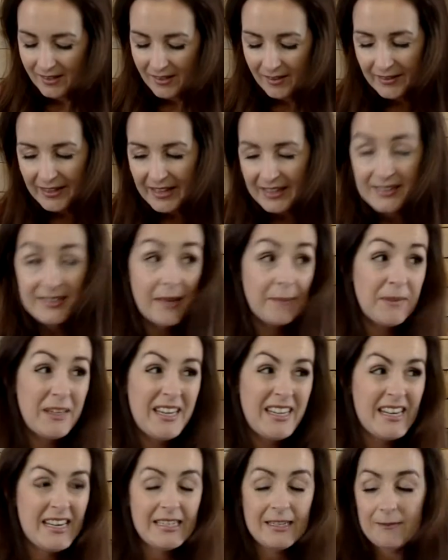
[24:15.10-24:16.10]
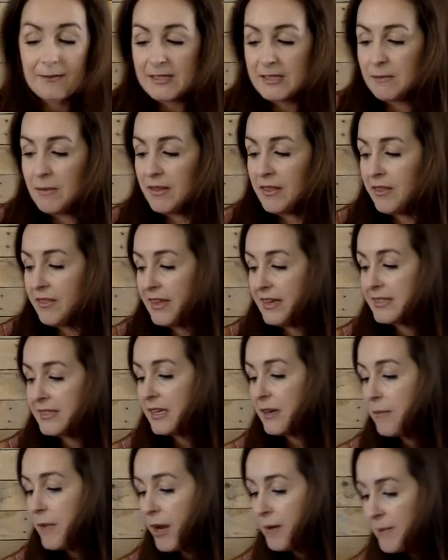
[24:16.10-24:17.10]
Okay, because I'm going to need it for some other things
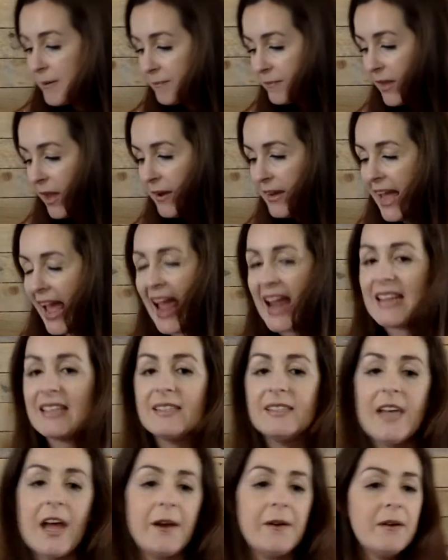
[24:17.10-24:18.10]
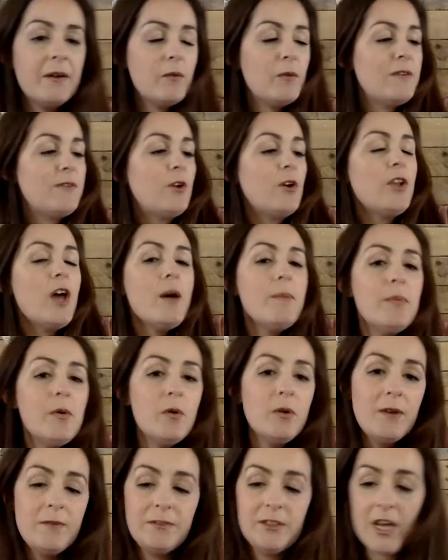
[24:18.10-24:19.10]
in a moment. Okay, so we've got our
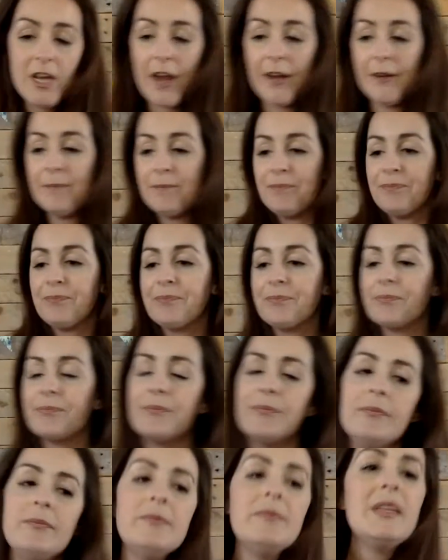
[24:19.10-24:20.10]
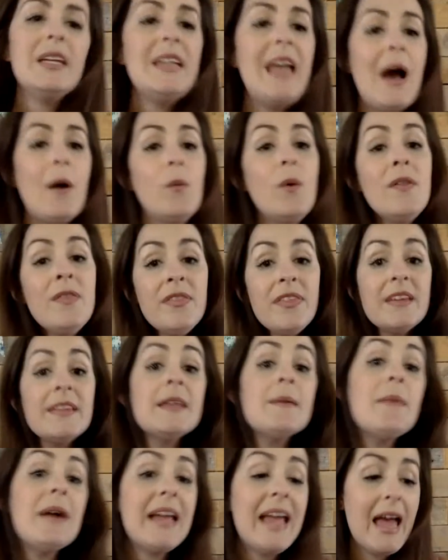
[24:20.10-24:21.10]
ball of dough. Now, one thing
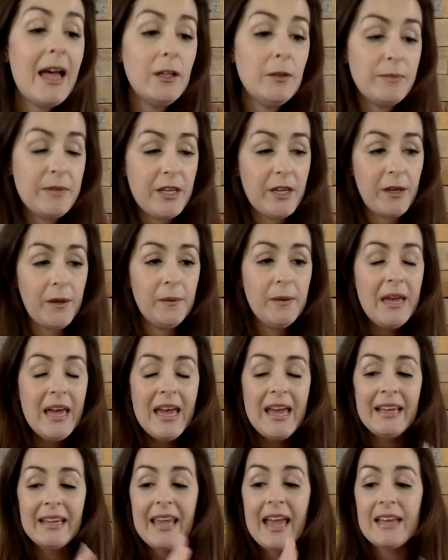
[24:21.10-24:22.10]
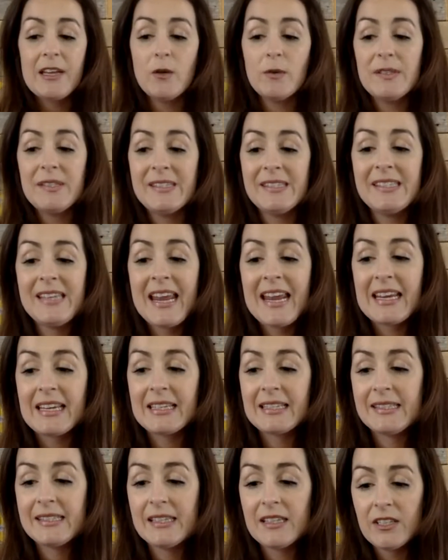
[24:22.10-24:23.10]
that might help you get your
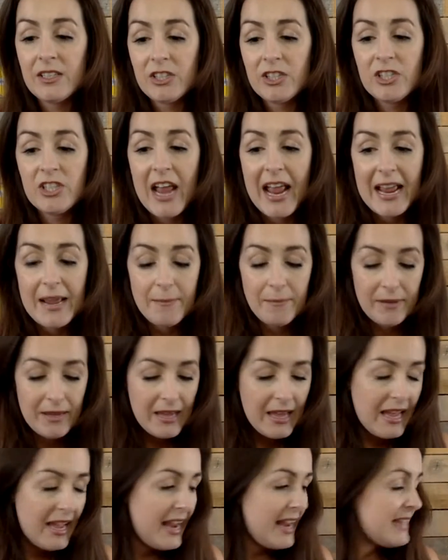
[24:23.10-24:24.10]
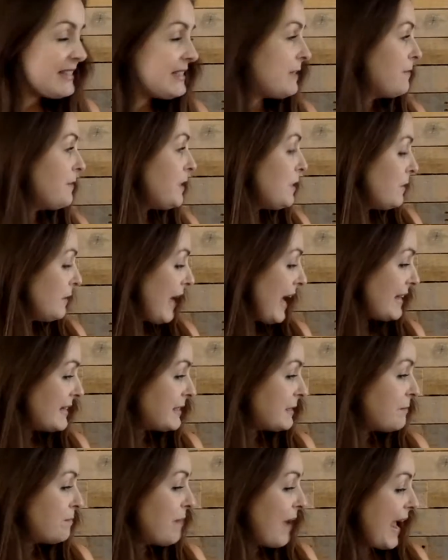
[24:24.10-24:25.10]
snake's shape is if you get
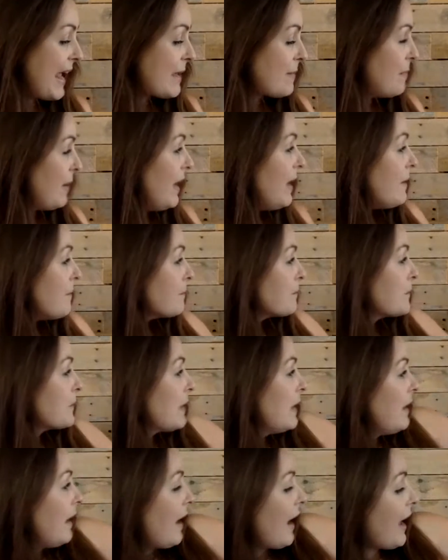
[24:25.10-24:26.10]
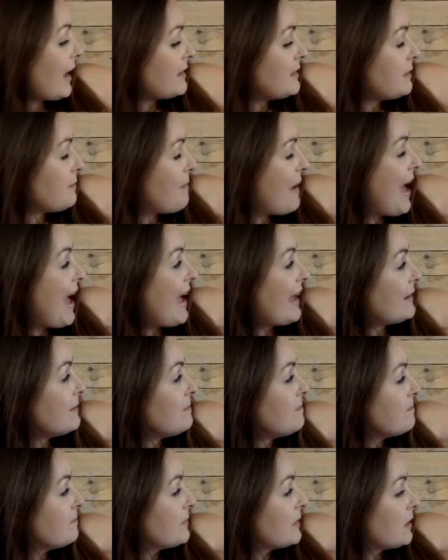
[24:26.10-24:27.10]
some paper and a
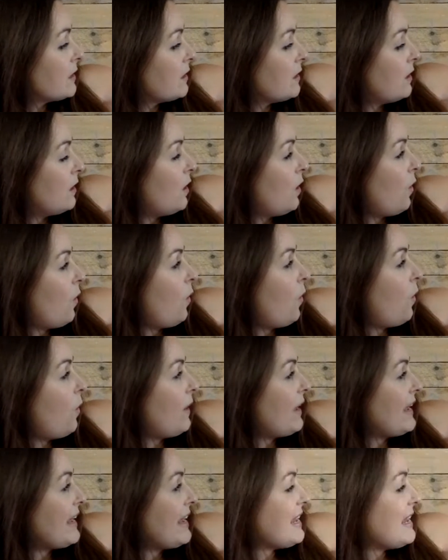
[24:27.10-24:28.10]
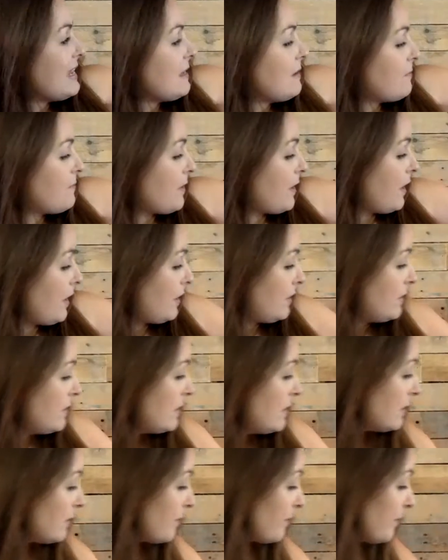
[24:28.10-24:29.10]
pen, or even,